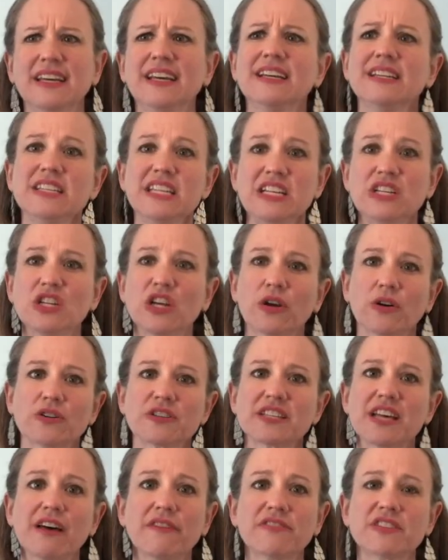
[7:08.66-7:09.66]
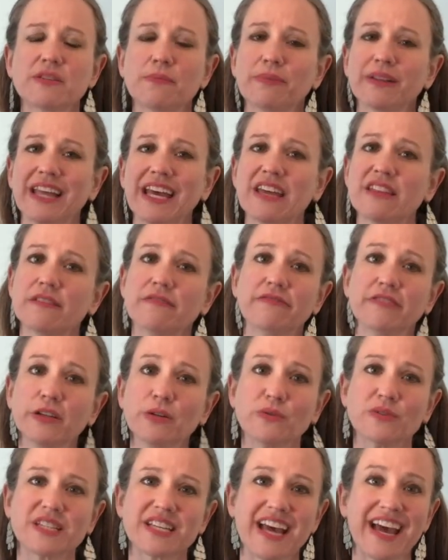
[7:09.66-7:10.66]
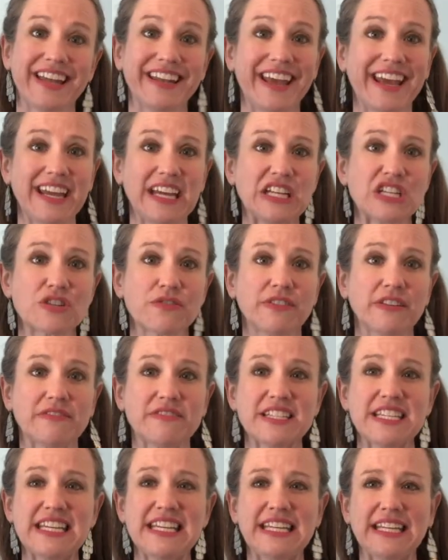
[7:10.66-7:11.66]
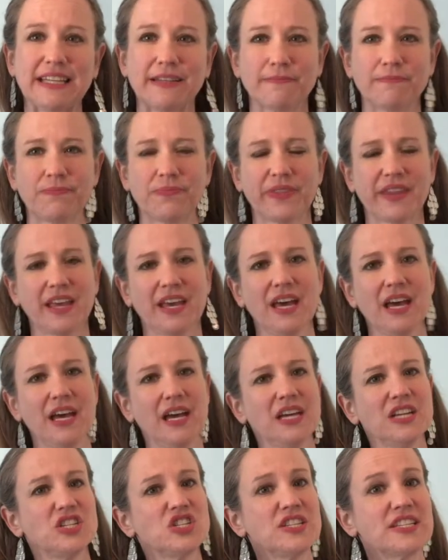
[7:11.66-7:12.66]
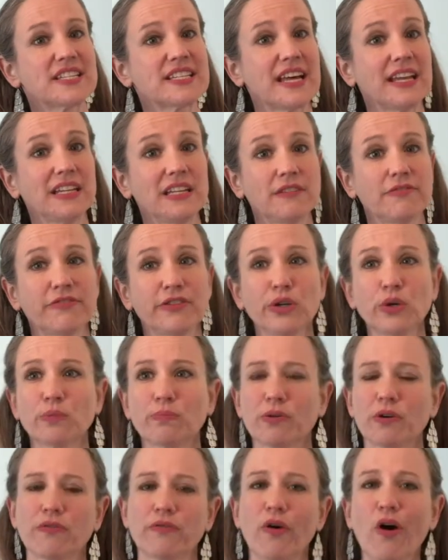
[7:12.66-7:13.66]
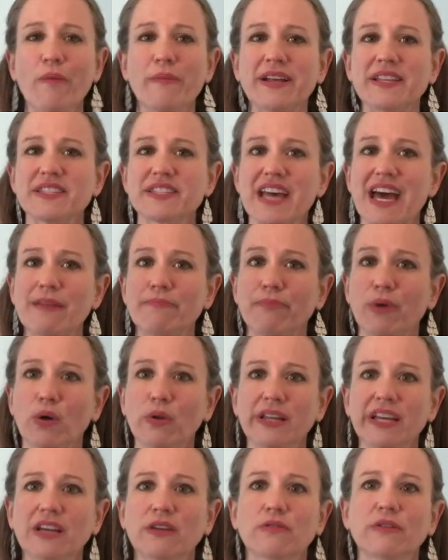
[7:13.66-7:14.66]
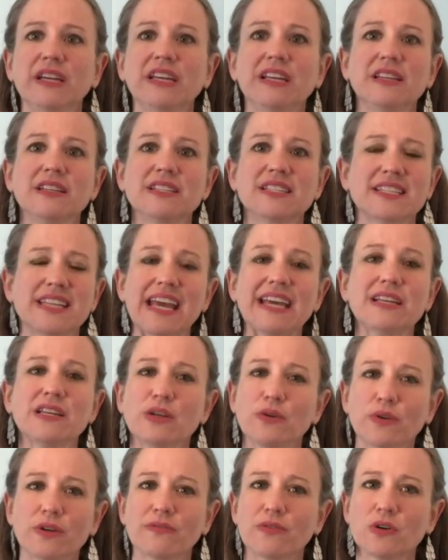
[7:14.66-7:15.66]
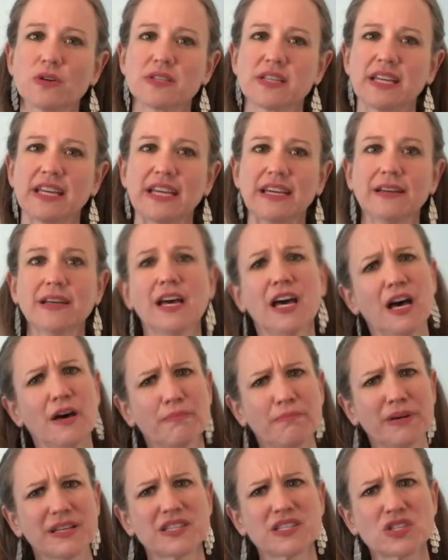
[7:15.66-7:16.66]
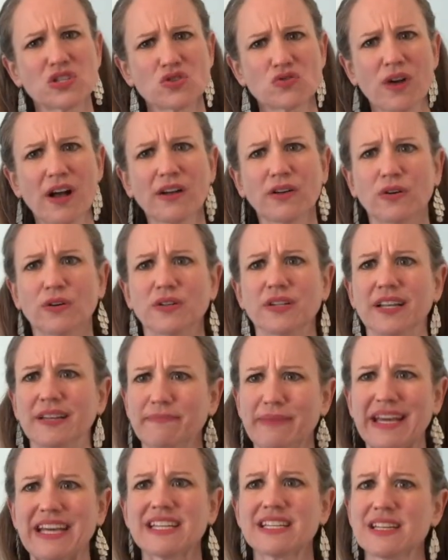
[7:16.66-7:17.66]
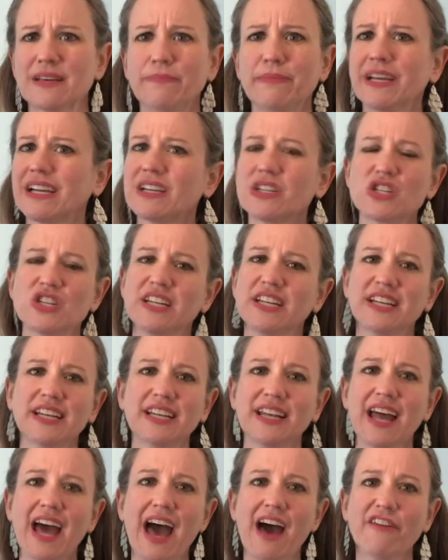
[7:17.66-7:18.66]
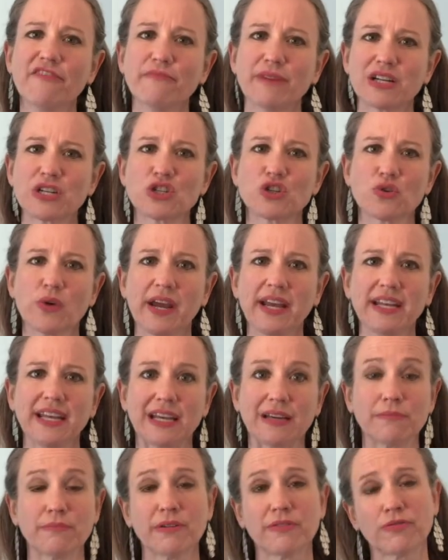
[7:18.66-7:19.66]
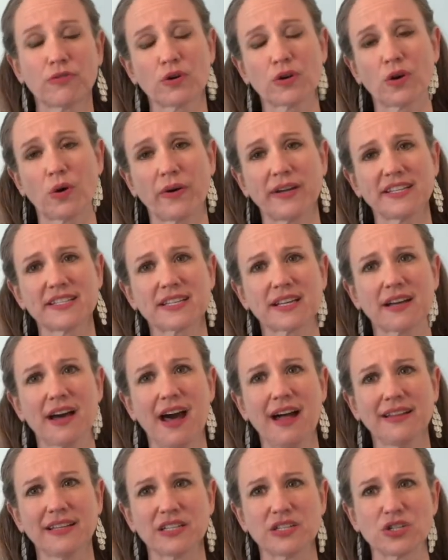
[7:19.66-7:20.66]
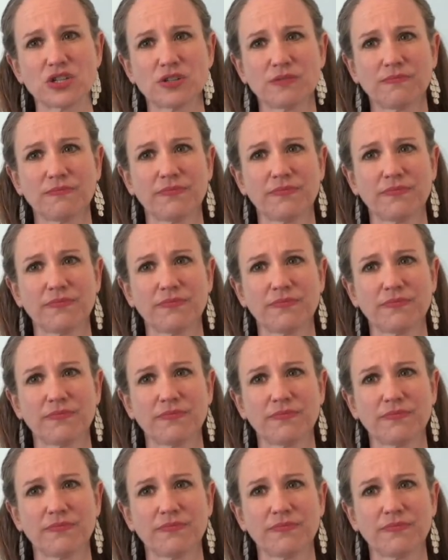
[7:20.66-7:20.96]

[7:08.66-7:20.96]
teaching herself to play the flute at age 15. She studied flute performance at Bowling Green State University, but struggled a bit because she didn't have much training before going to college.